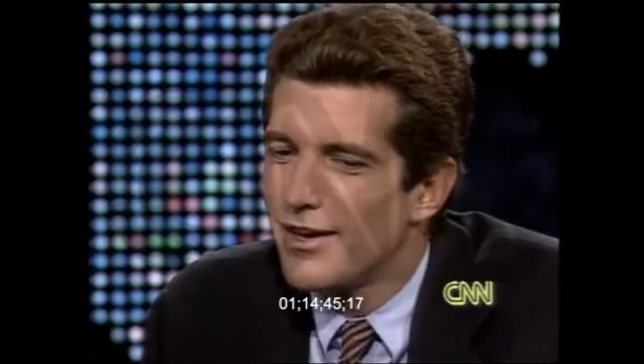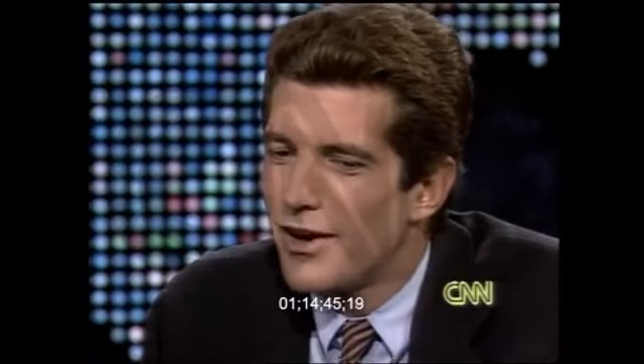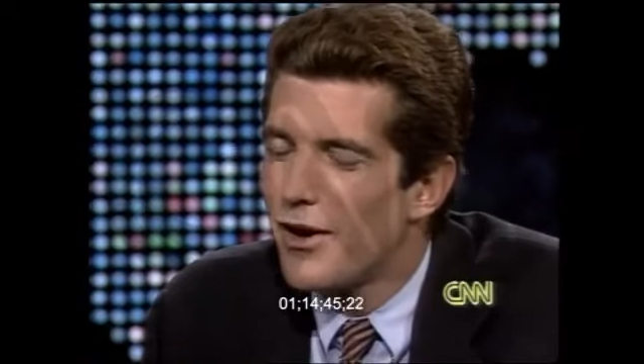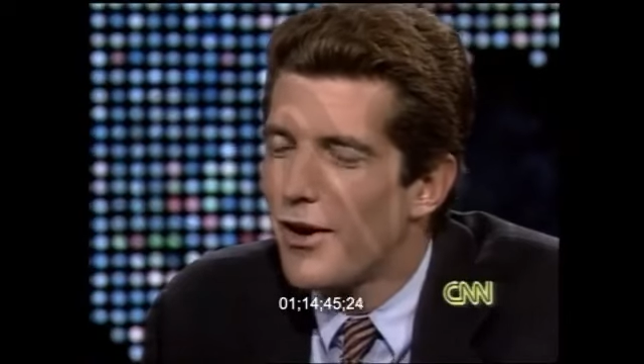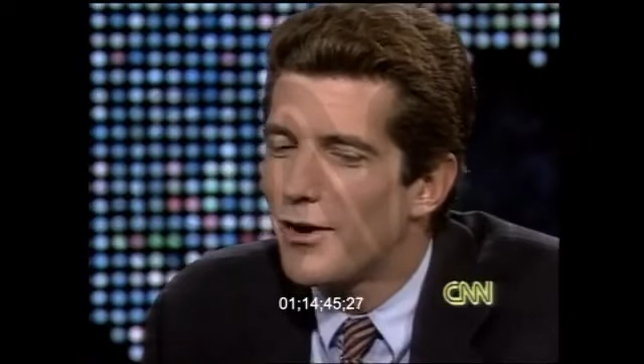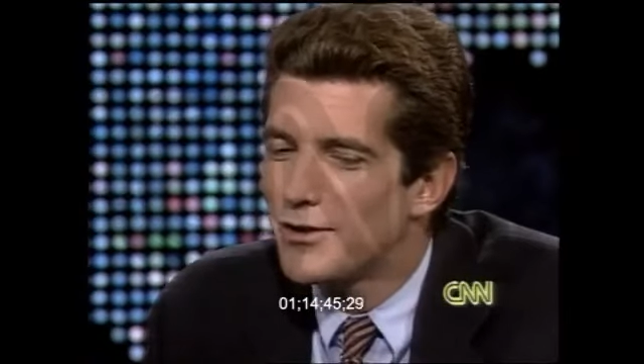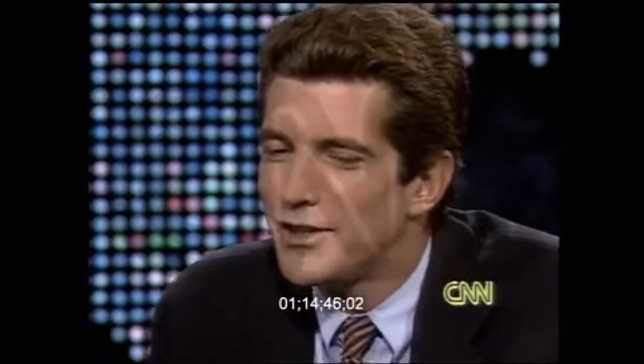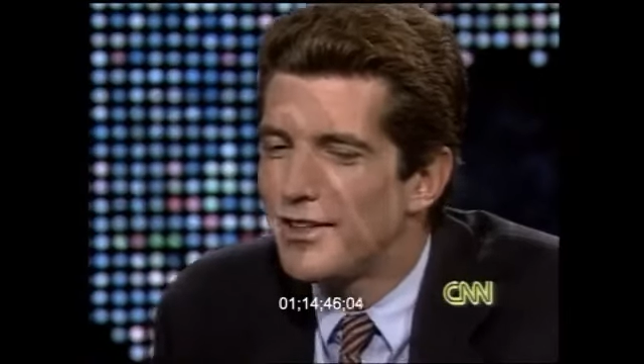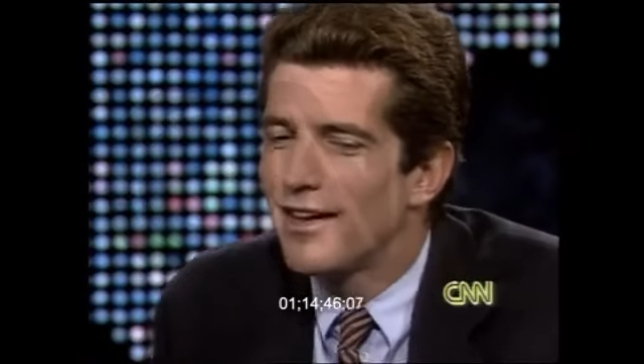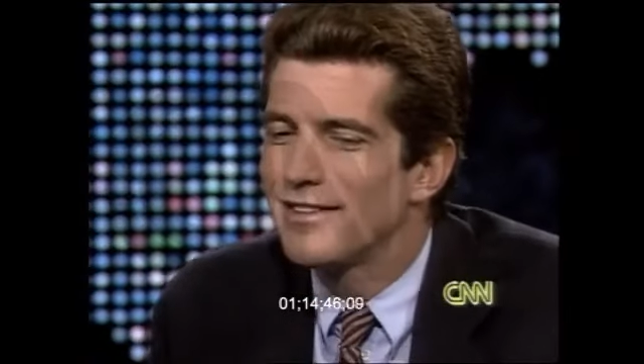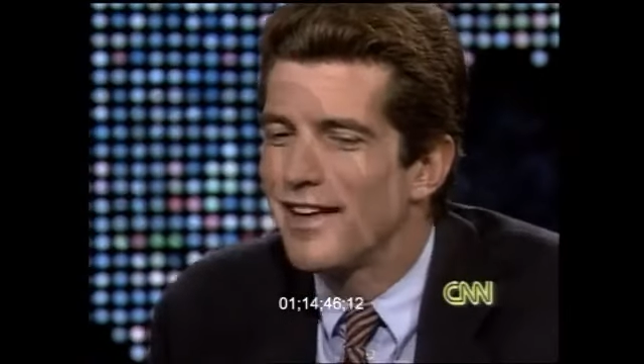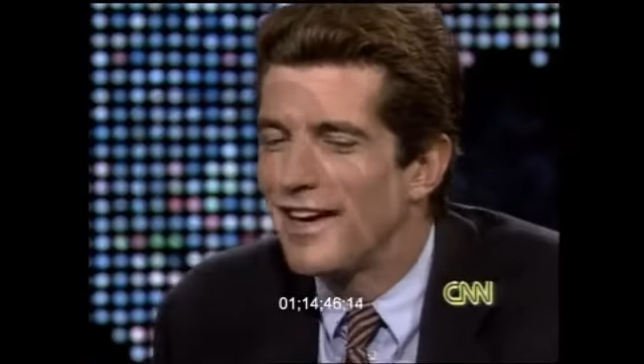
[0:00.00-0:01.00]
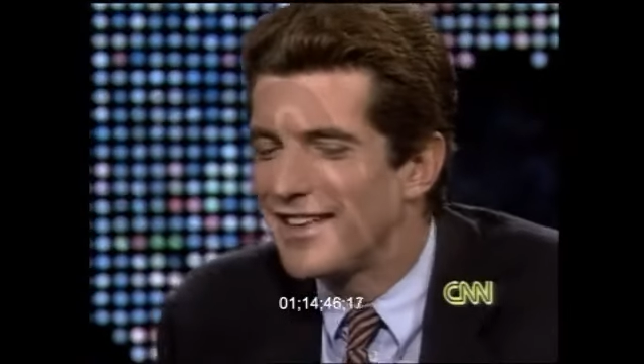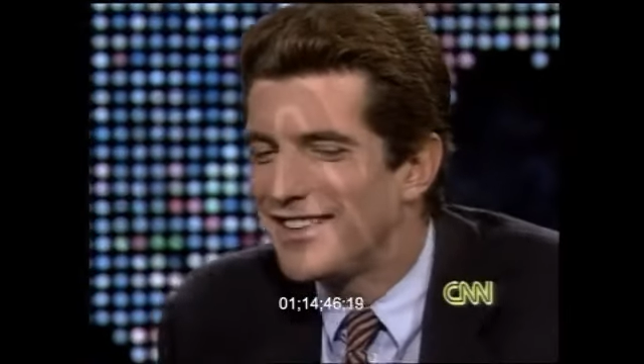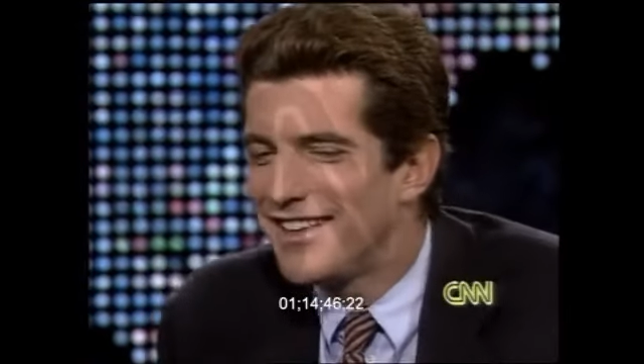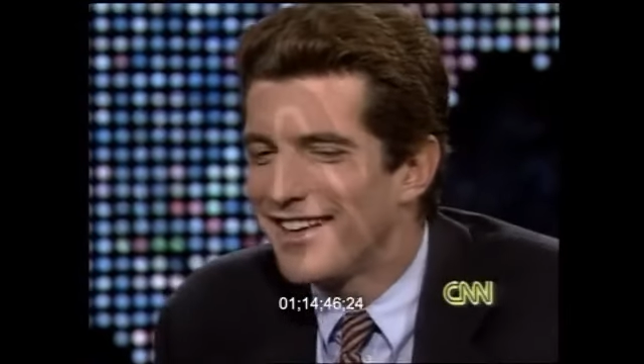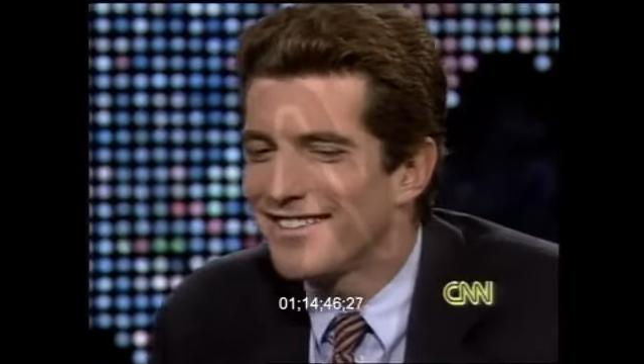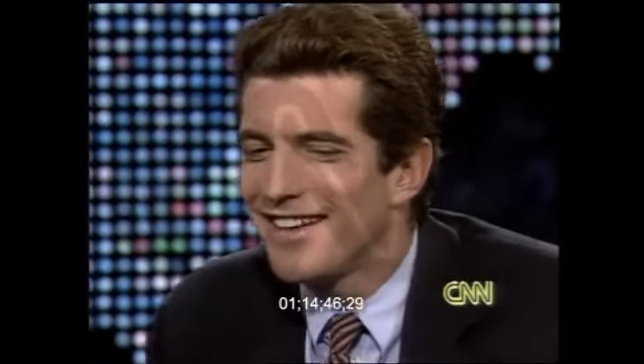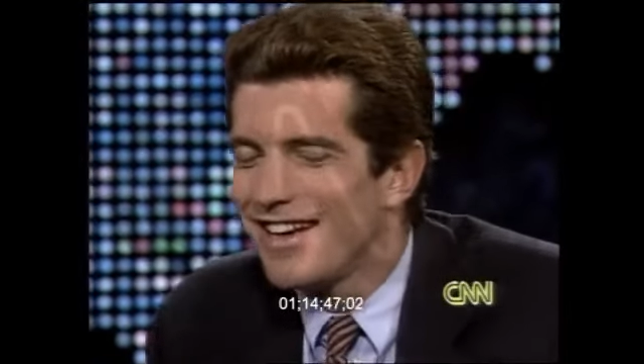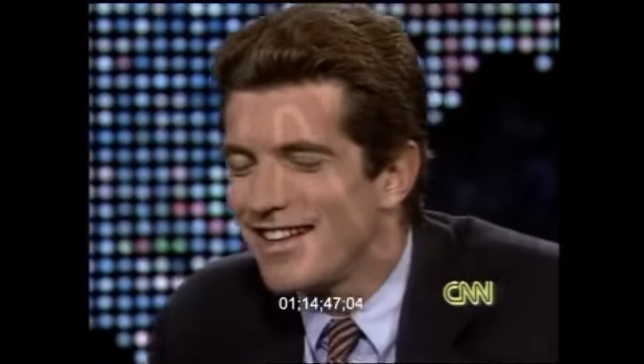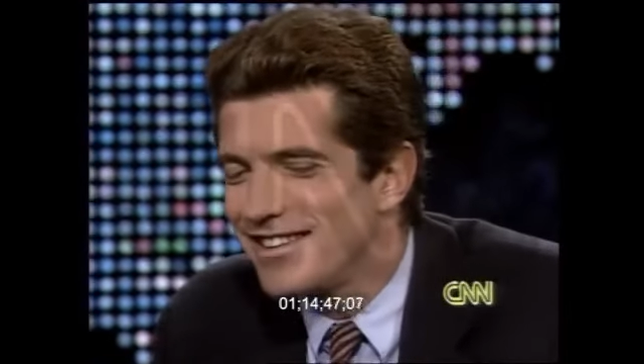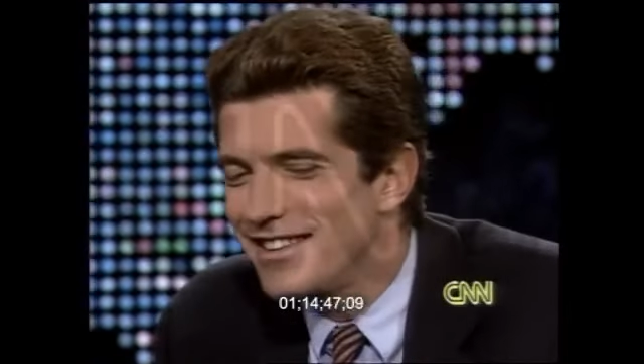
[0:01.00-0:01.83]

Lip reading: No, she does like it. She does like it.